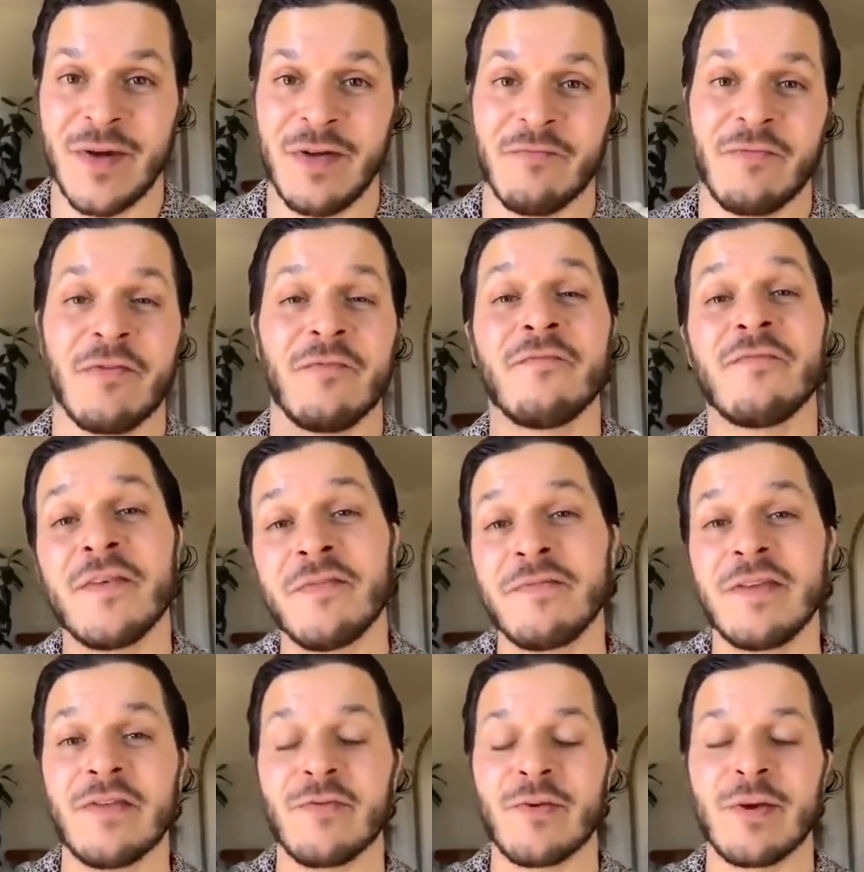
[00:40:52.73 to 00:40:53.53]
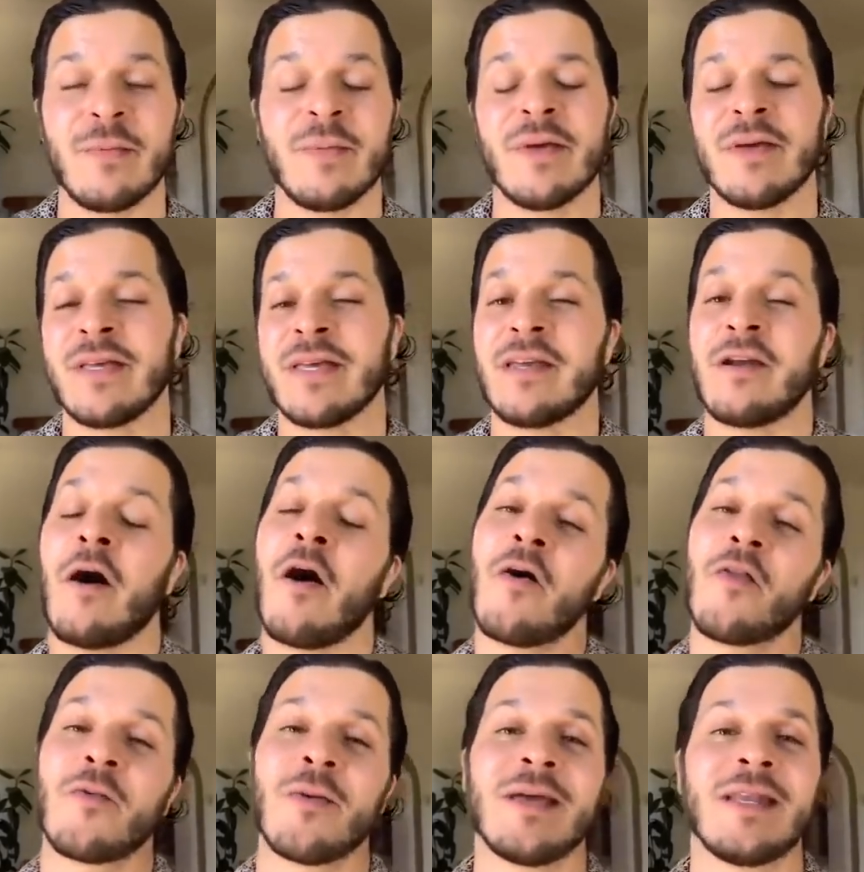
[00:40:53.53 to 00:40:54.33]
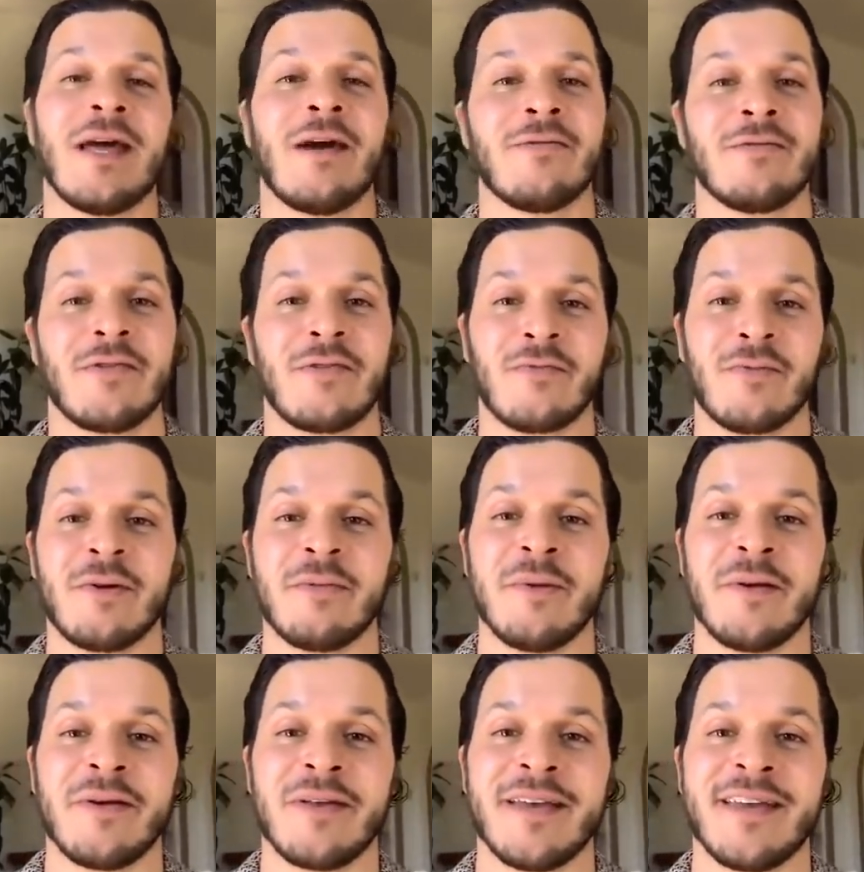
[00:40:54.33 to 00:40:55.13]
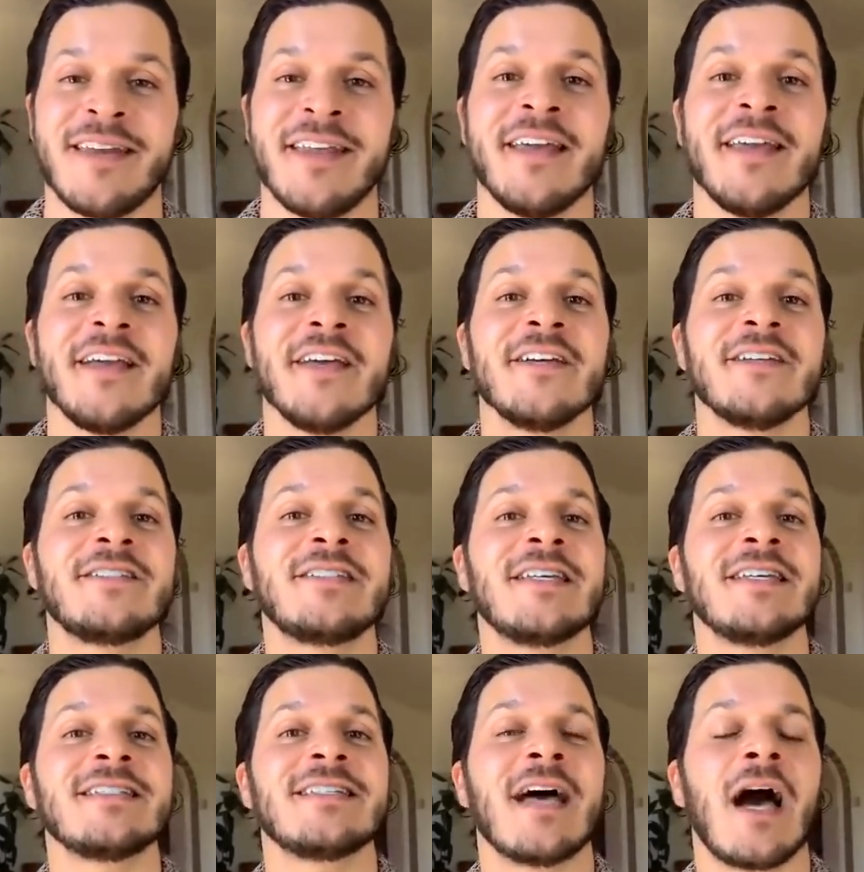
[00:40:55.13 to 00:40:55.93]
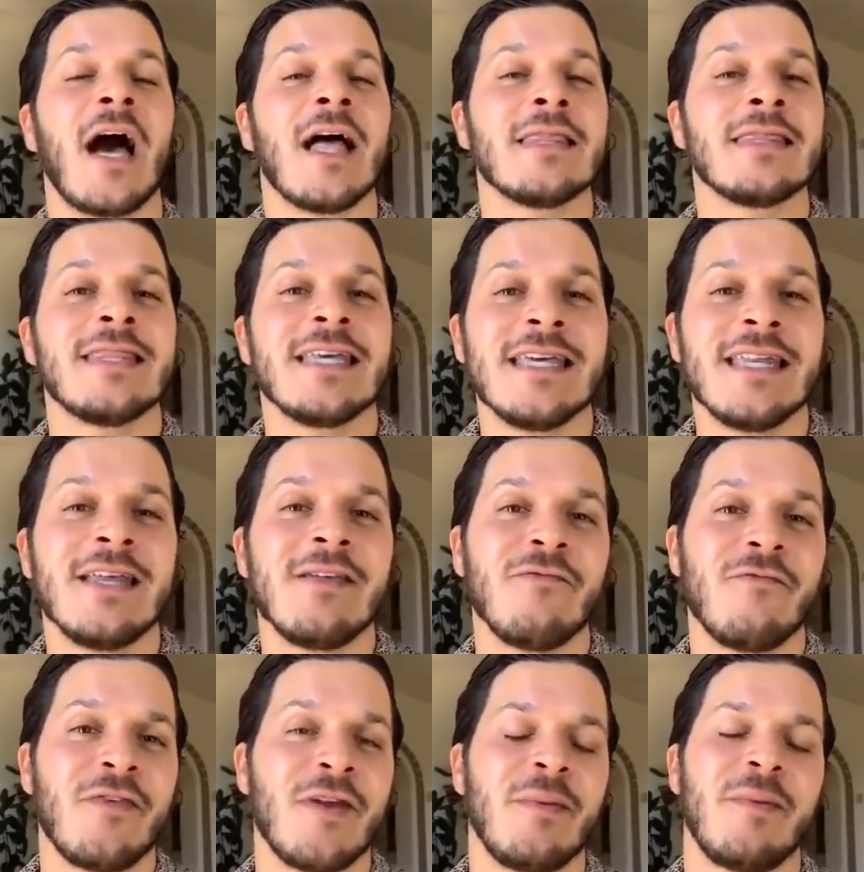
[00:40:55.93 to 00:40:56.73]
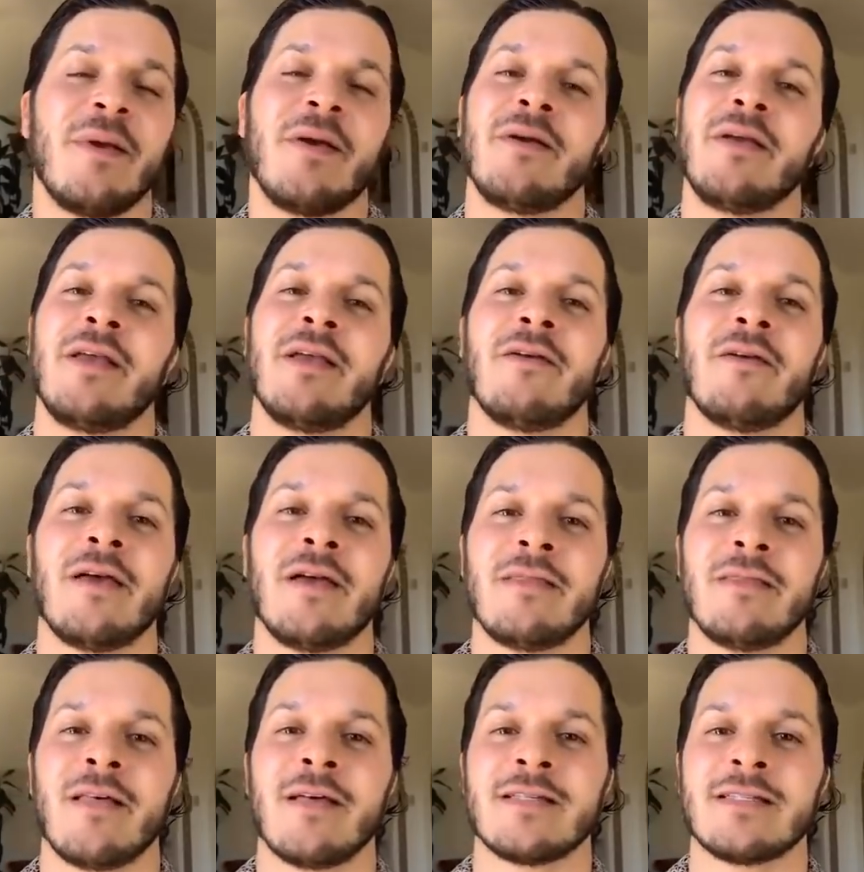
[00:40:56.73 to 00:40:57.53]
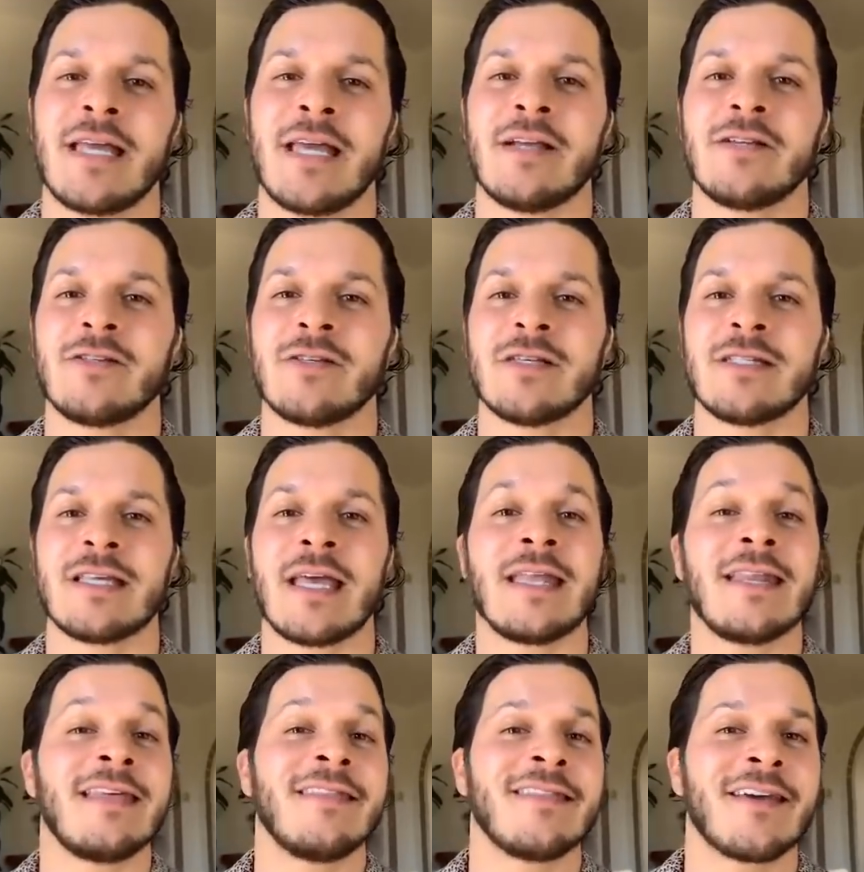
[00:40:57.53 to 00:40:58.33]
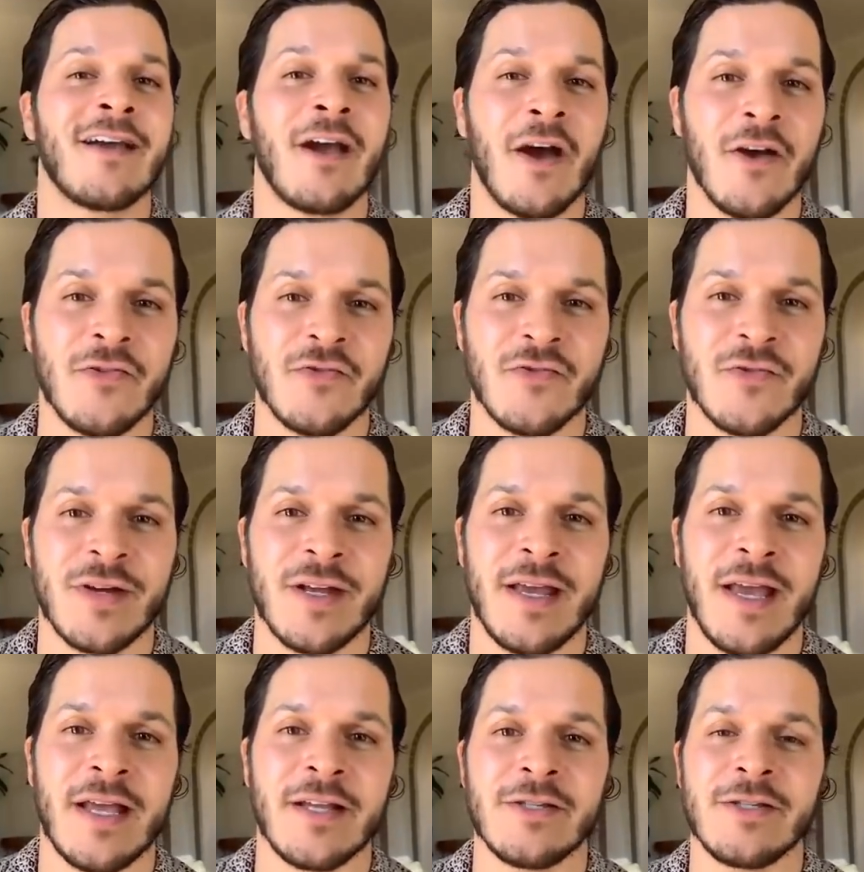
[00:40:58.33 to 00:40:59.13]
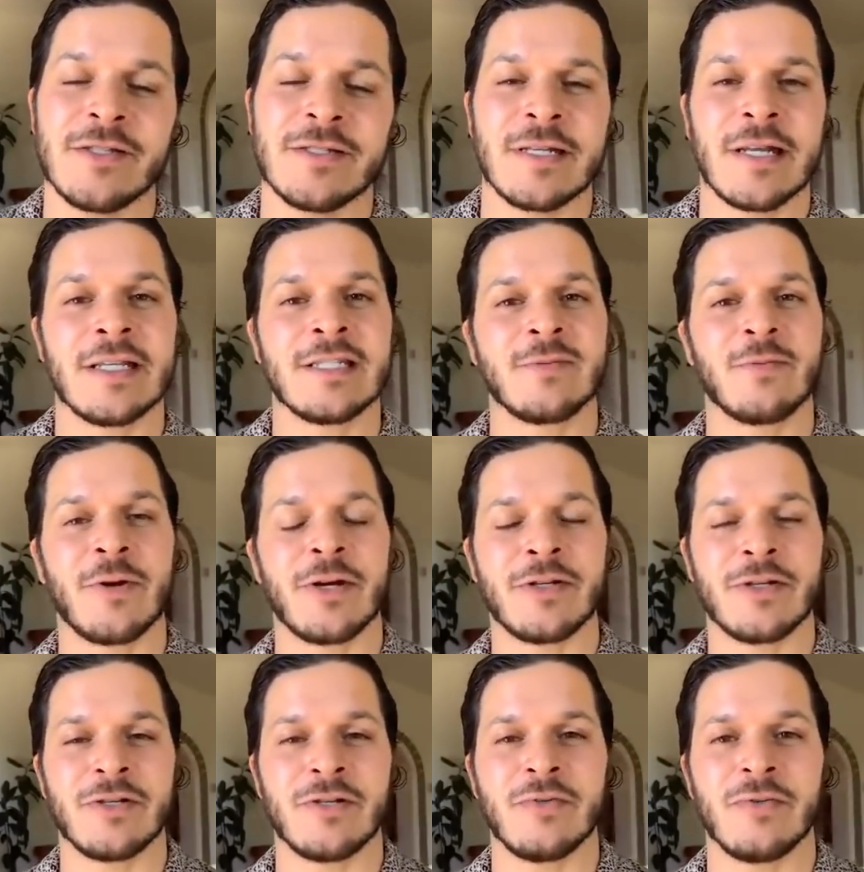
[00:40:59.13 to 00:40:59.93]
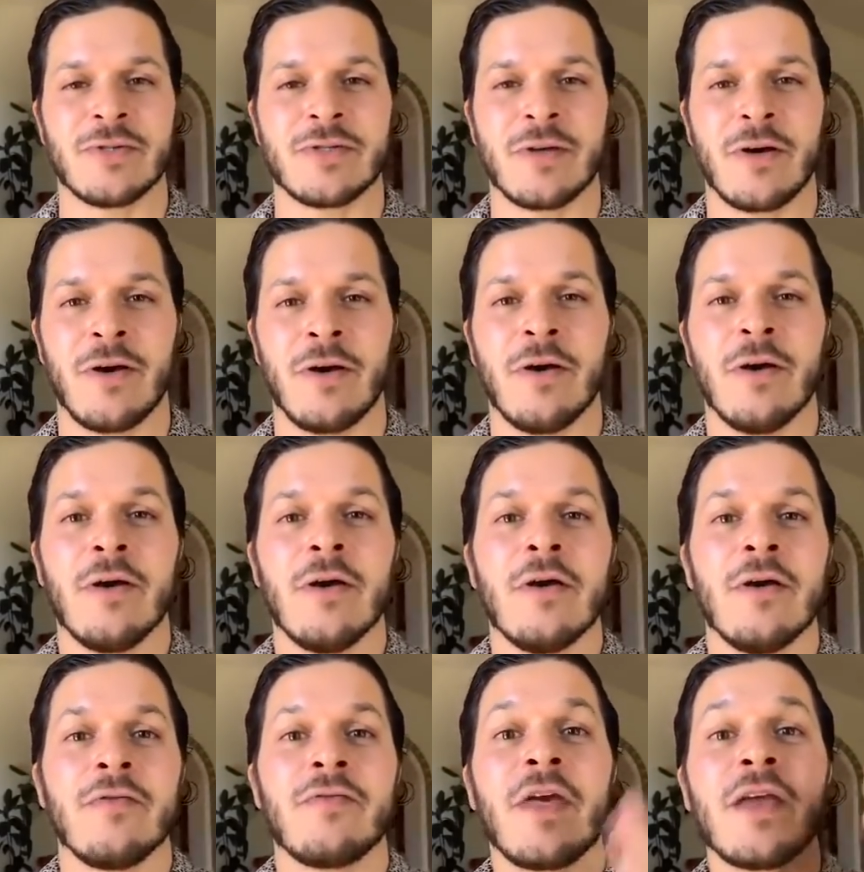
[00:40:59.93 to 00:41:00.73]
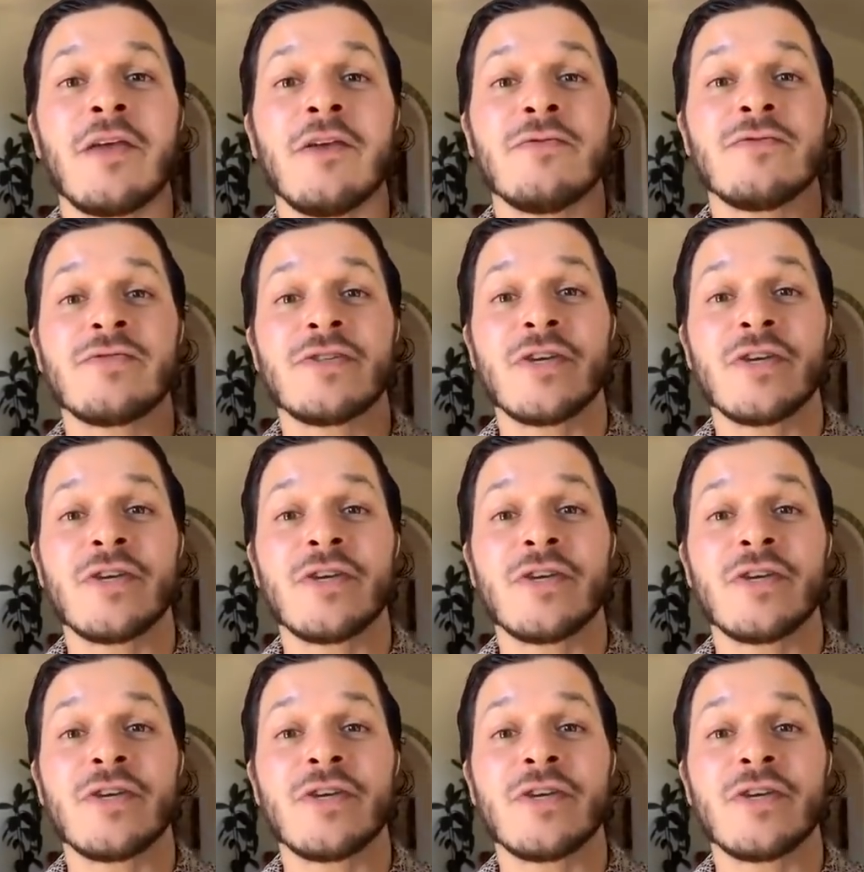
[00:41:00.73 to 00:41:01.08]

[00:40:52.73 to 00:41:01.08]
From 53 million all the way down to 3 million, she's a leading female here in Los Angeles and in the country, and she's an inspiration to us all. Thank you to